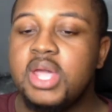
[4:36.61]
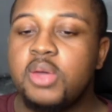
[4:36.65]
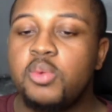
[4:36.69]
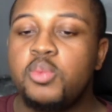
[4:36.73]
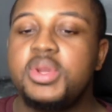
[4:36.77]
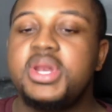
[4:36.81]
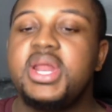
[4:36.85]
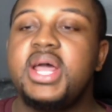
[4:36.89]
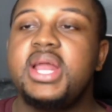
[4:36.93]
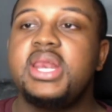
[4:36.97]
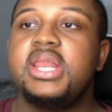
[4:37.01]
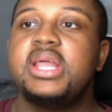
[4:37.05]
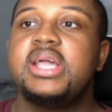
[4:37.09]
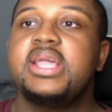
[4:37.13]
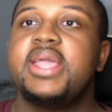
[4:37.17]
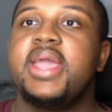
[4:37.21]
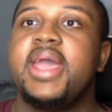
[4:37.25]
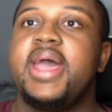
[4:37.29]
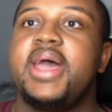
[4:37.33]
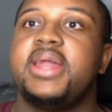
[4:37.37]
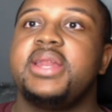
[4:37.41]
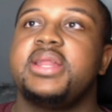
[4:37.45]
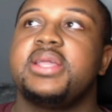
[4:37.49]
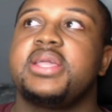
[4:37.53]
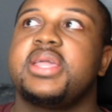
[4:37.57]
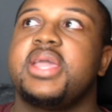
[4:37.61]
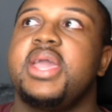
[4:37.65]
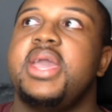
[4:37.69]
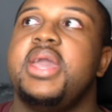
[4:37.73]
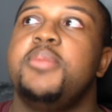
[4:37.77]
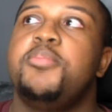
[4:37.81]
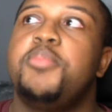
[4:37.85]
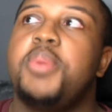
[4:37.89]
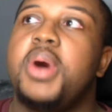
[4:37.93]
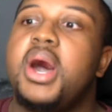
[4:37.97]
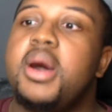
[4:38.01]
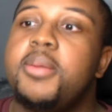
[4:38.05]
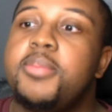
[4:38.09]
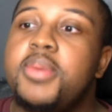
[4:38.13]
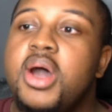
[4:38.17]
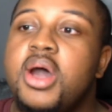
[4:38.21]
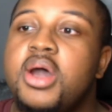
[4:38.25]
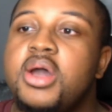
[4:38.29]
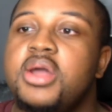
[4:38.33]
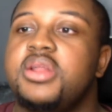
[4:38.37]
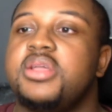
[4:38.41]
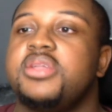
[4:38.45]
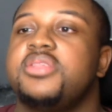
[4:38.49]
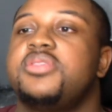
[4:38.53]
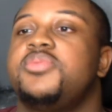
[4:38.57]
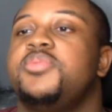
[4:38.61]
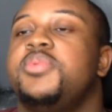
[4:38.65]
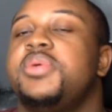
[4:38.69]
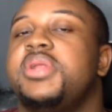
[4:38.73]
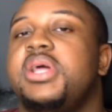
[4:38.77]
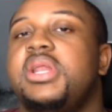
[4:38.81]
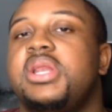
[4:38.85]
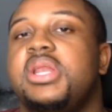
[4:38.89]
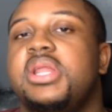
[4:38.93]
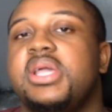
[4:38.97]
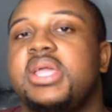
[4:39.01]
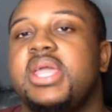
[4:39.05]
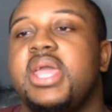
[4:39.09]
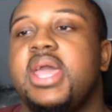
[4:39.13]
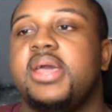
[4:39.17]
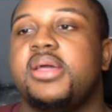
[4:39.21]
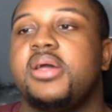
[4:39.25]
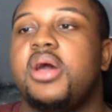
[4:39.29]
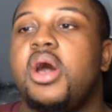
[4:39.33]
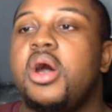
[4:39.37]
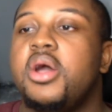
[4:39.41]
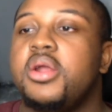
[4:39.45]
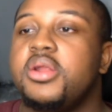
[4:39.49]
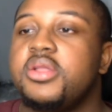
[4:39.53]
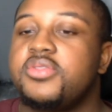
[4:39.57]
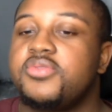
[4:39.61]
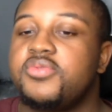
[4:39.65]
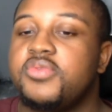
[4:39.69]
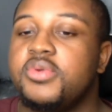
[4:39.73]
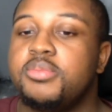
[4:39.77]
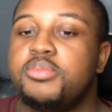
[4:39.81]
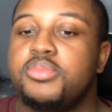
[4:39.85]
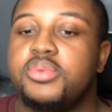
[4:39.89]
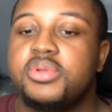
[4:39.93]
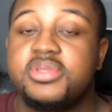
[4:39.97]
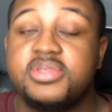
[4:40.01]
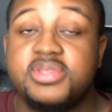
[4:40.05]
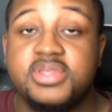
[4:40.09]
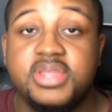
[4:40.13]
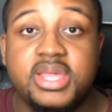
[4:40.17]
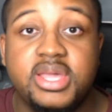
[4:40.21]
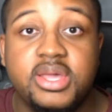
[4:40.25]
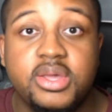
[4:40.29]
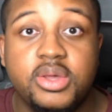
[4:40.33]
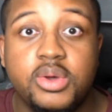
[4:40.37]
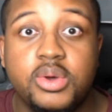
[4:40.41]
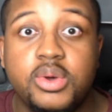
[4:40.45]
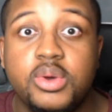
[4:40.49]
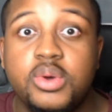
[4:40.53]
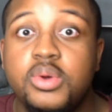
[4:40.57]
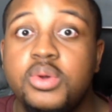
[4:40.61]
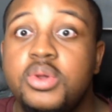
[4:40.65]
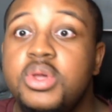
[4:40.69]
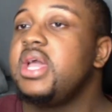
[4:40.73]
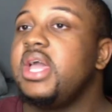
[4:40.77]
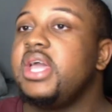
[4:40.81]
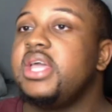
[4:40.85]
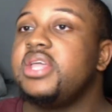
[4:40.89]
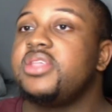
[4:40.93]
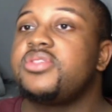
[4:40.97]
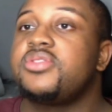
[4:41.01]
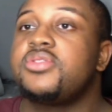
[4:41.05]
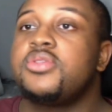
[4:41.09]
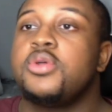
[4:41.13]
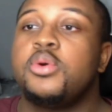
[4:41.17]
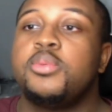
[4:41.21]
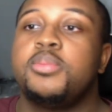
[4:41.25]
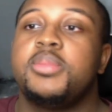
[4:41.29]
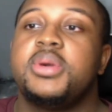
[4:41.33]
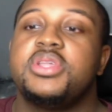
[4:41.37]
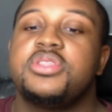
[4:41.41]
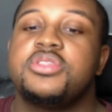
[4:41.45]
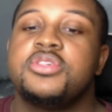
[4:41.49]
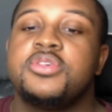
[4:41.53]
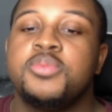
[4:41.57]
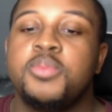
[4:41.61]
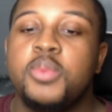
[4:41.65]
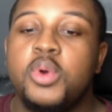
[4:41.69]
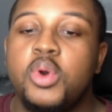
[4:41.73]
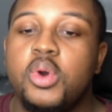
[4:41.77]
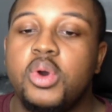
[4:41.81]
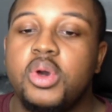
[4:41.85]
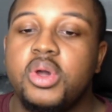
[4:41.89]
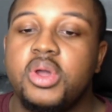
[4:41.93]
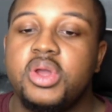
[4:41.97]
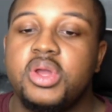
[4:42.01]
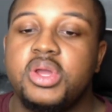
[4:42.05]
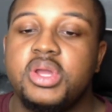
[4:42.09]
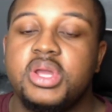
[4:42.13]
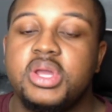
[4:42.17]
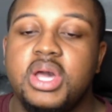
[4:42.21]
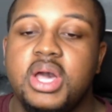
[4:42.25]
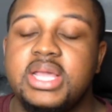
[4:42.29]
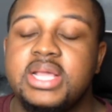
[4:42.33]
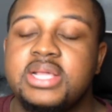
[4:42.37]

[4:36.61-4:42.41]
And when I look at K-pop artists, when I look at artists from Brazil, it's so much more.